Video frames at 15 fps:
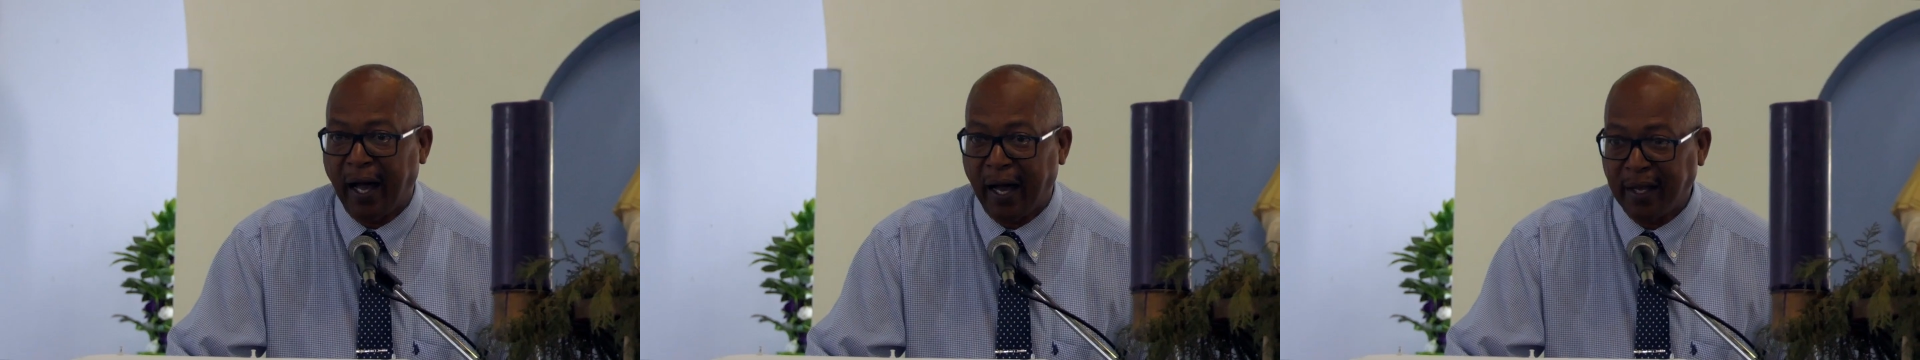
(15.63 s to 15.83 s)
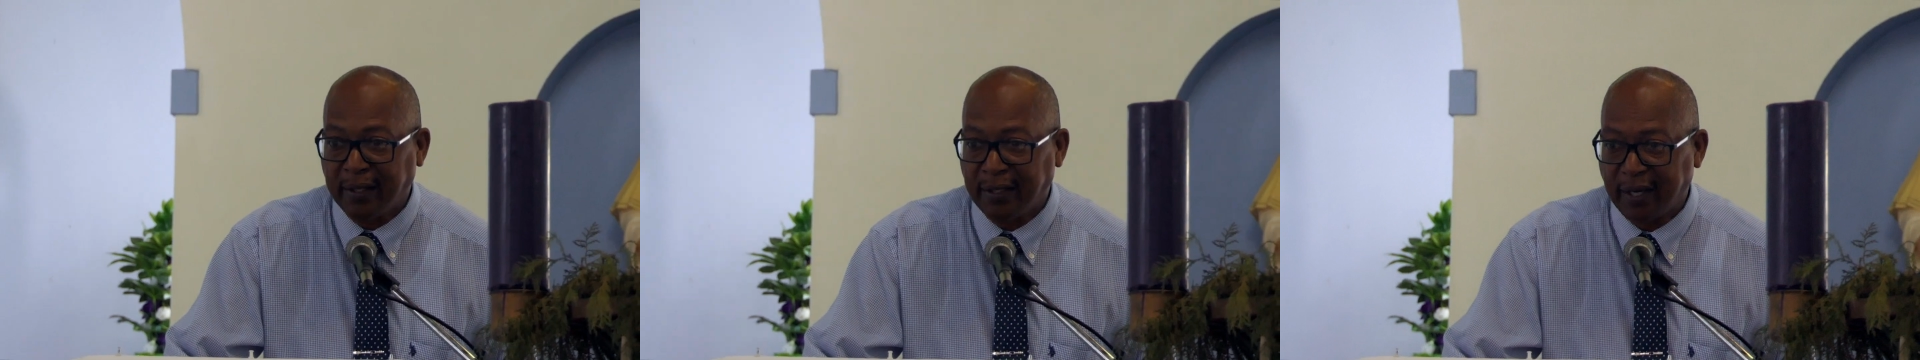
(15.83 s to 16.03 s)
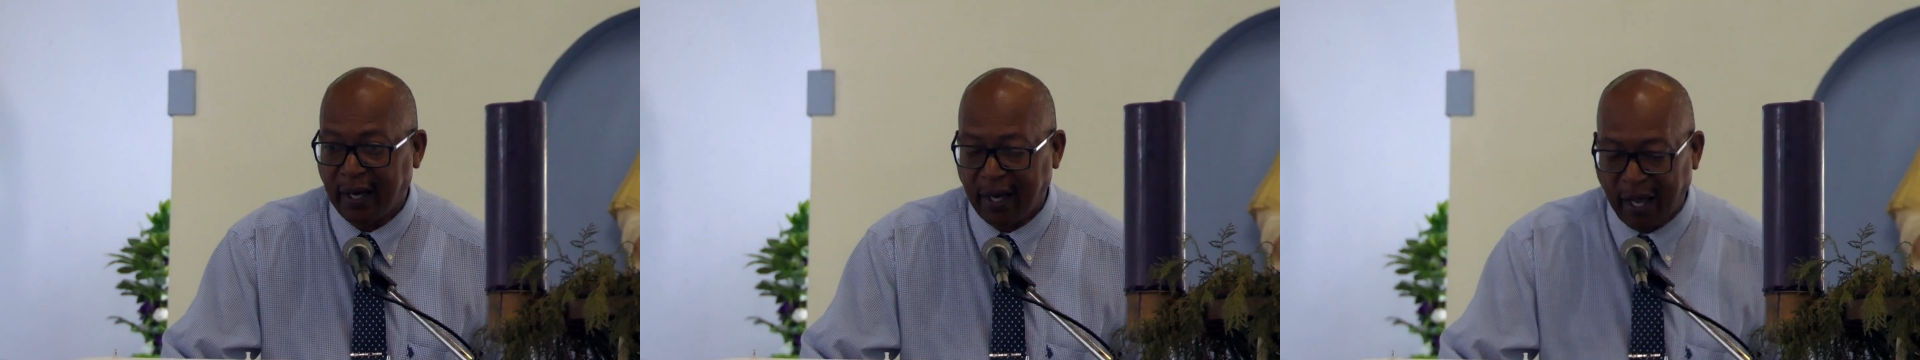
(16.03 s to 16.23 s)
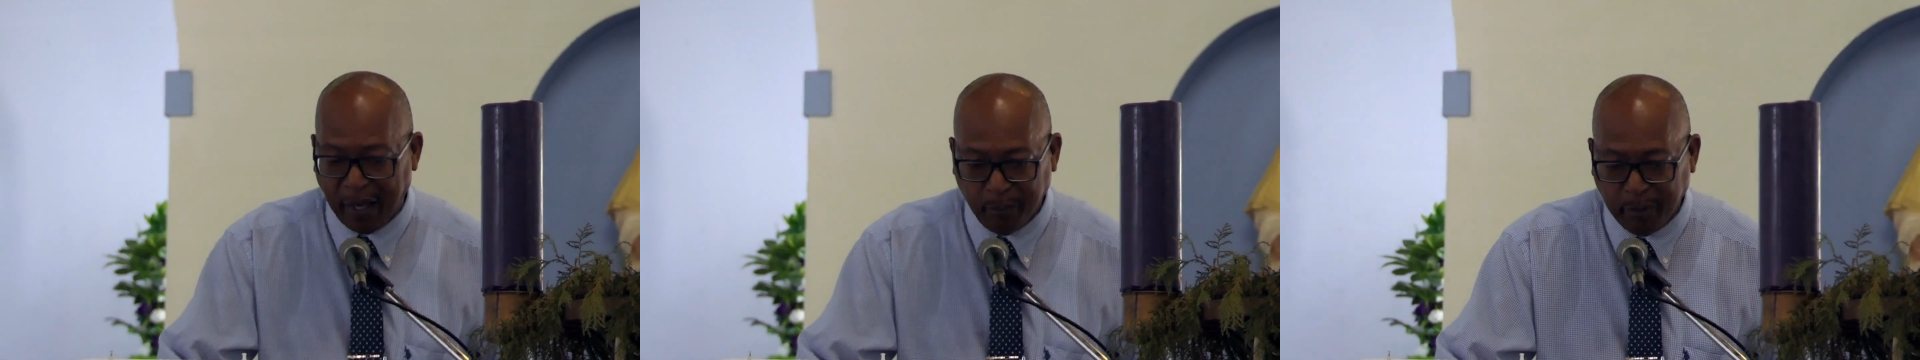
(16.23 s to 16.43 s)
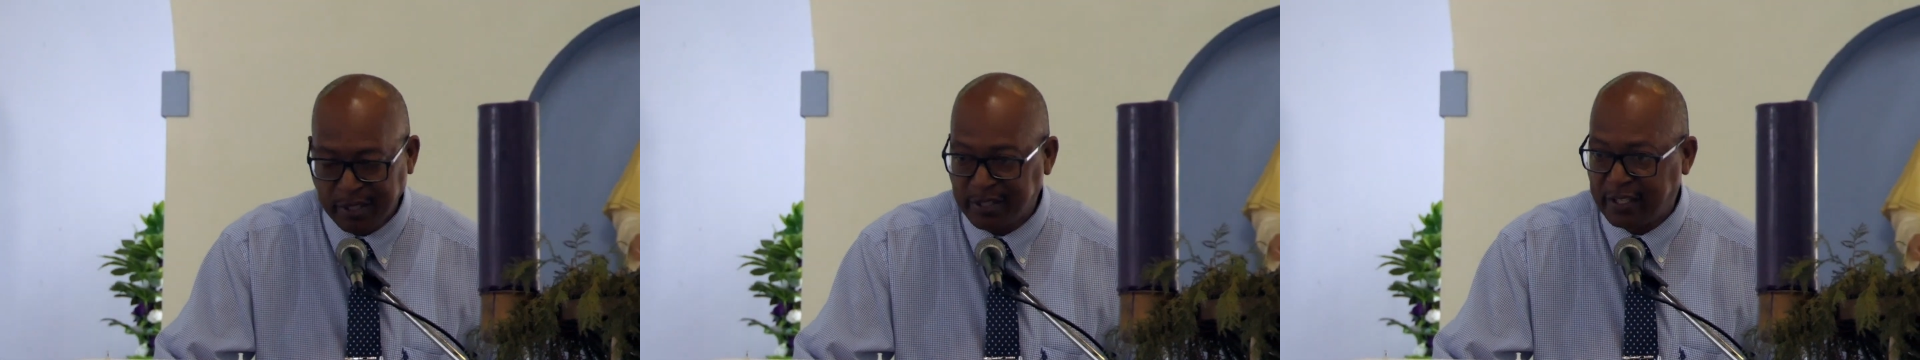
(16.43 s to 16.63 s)
And I
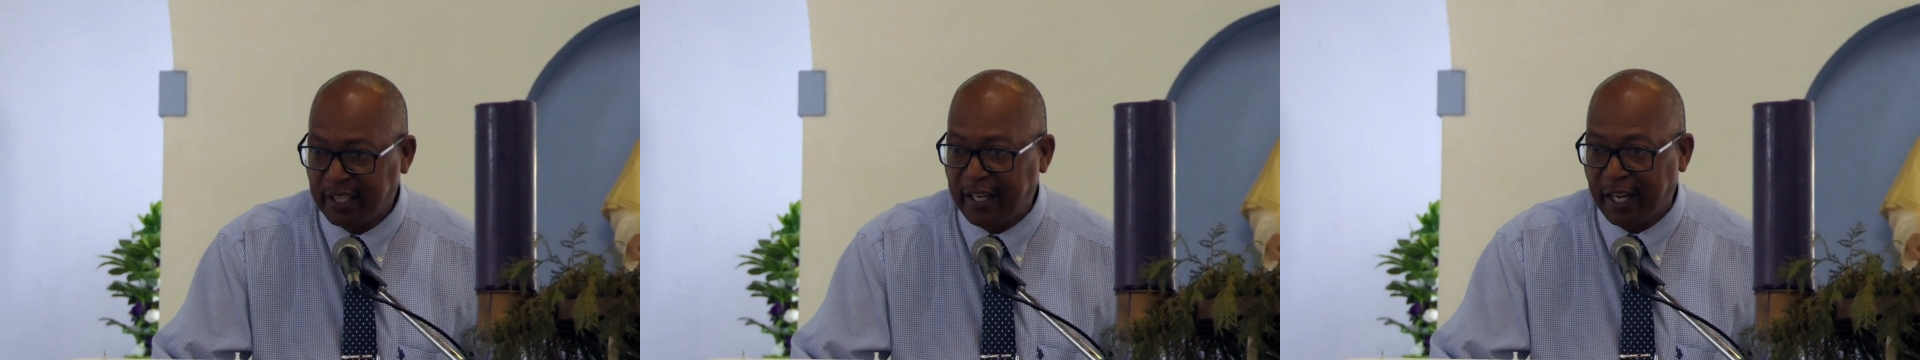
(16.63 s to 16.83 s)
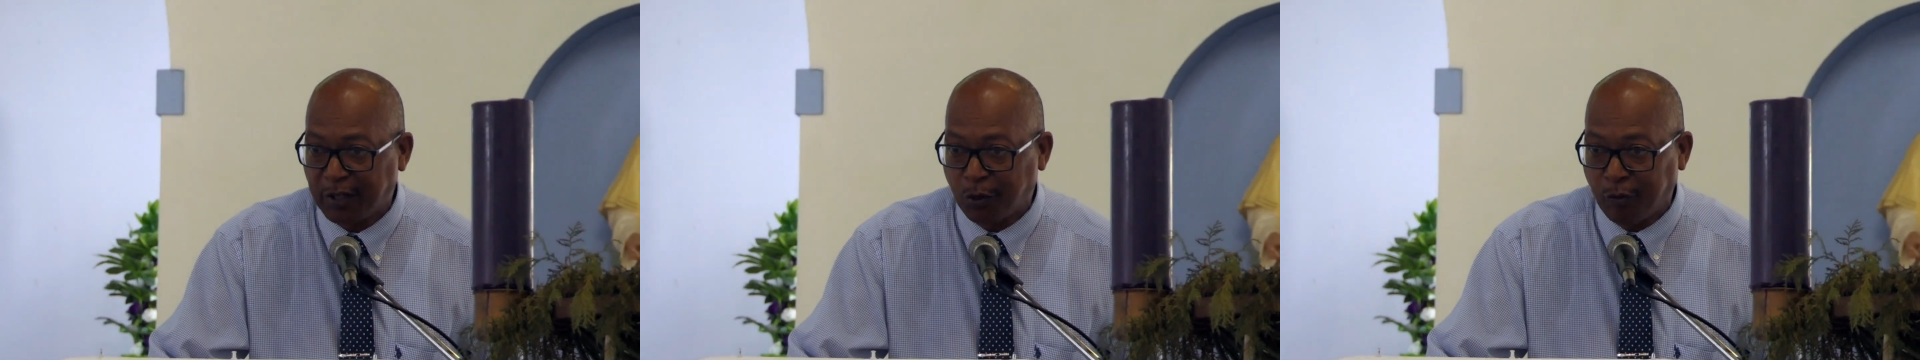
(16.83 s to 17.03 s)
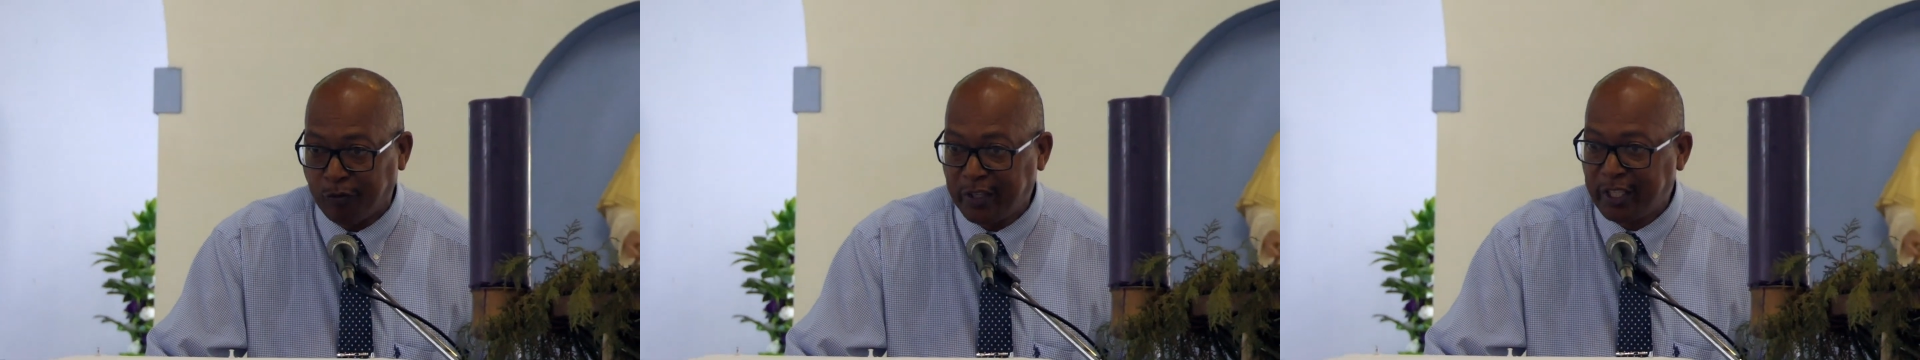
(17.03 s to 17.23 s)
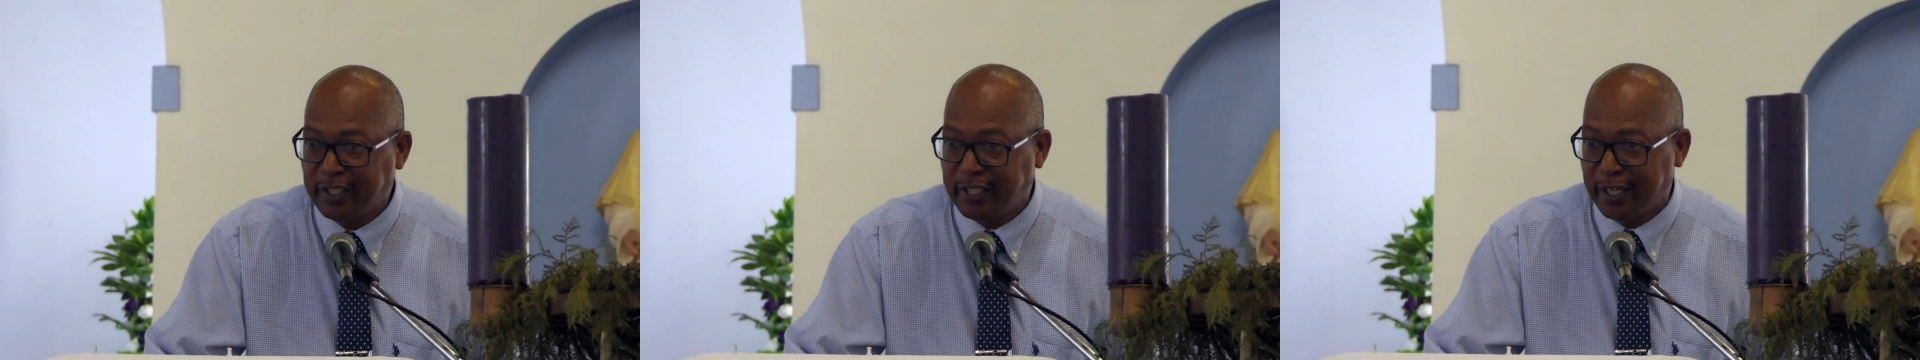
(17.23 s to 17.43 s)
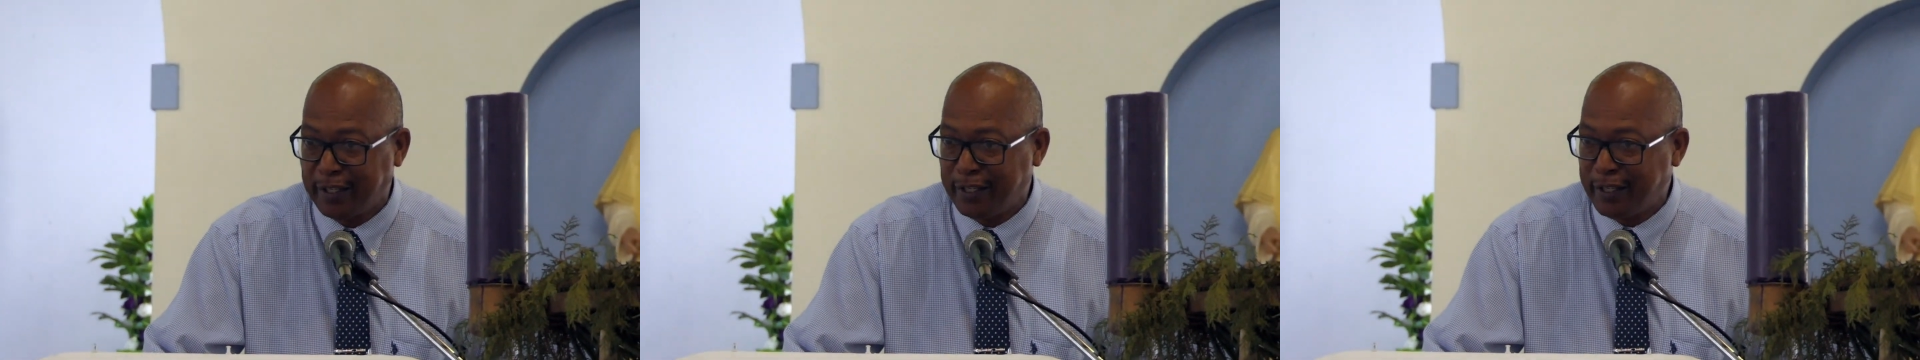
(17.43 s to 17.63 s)
must say that over the
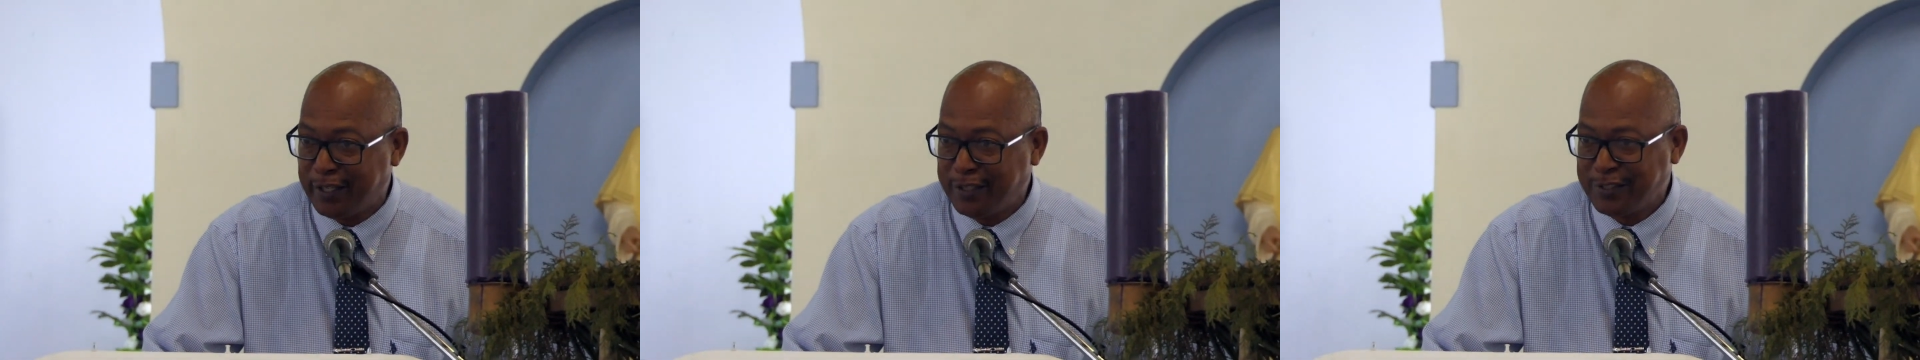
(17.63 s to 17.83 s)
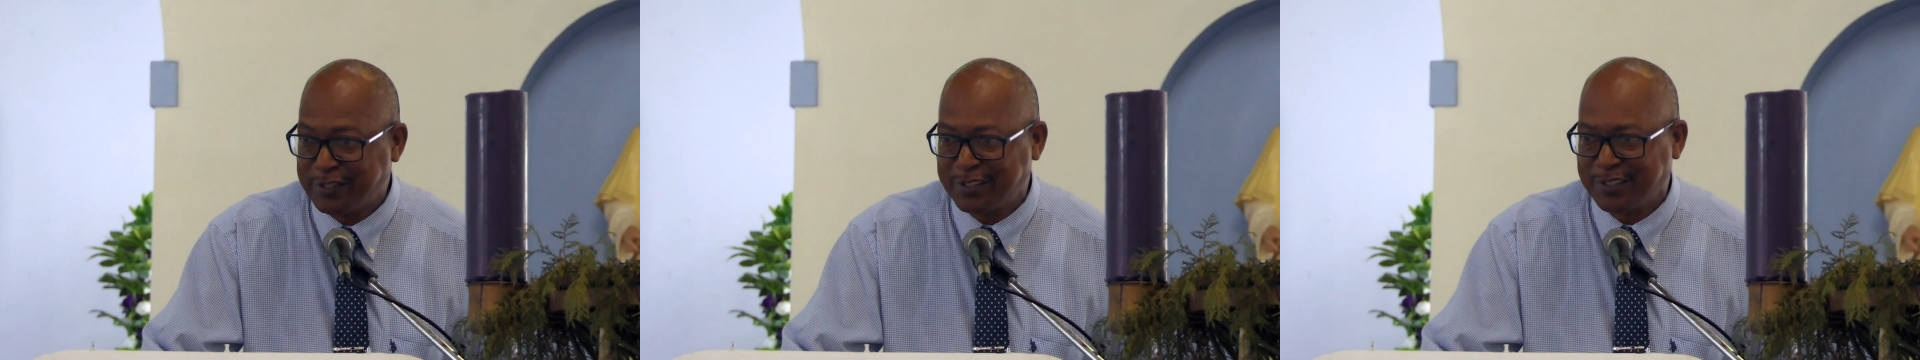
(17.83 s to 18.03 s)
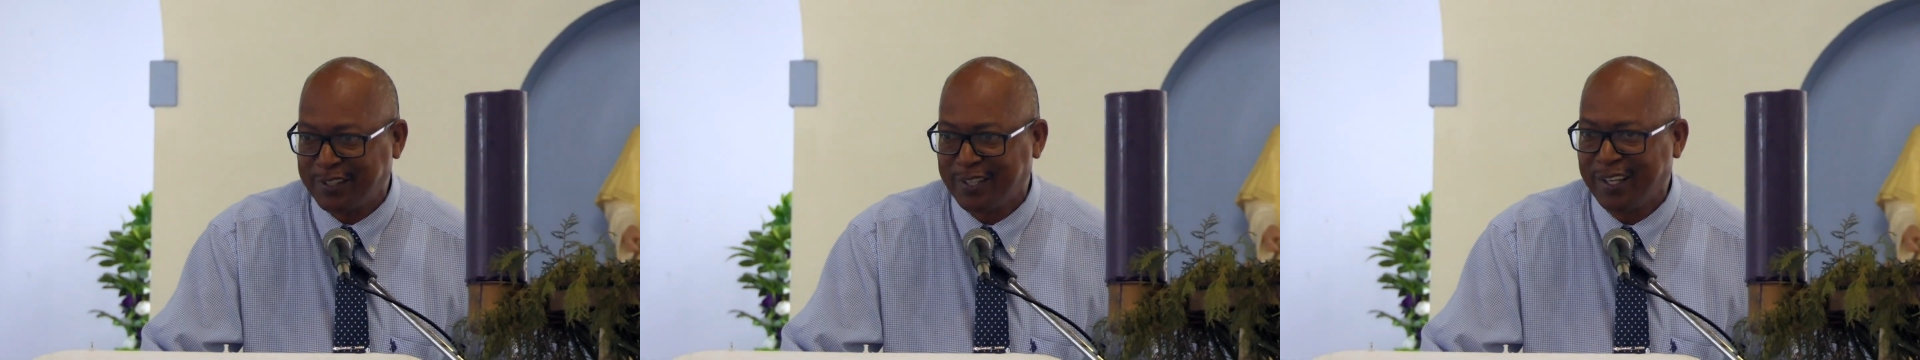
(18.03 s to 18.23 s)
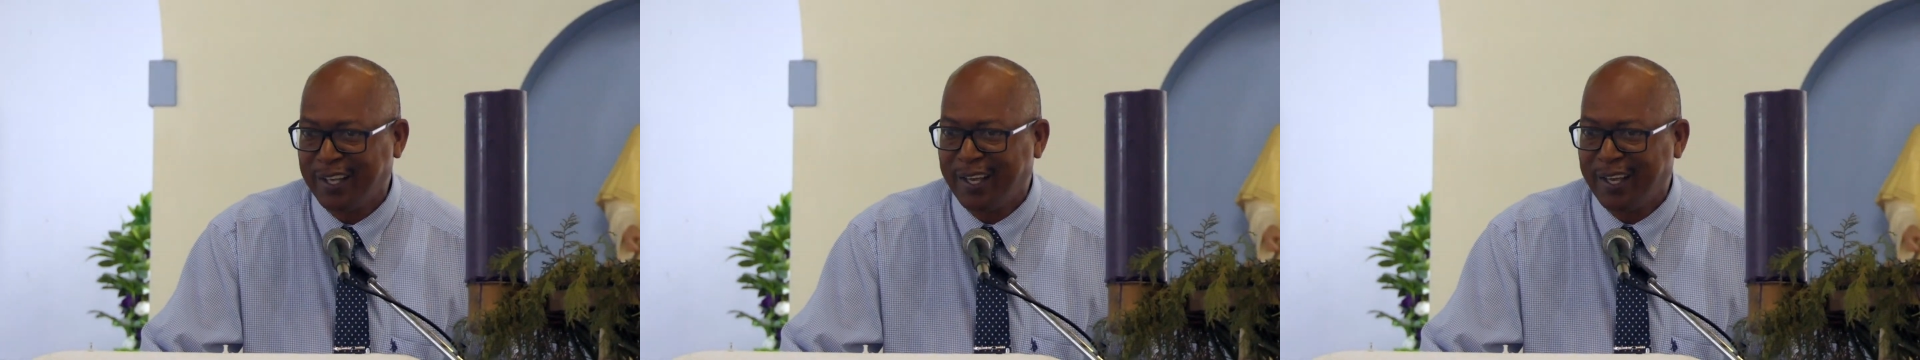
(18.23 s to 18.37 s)
10 years,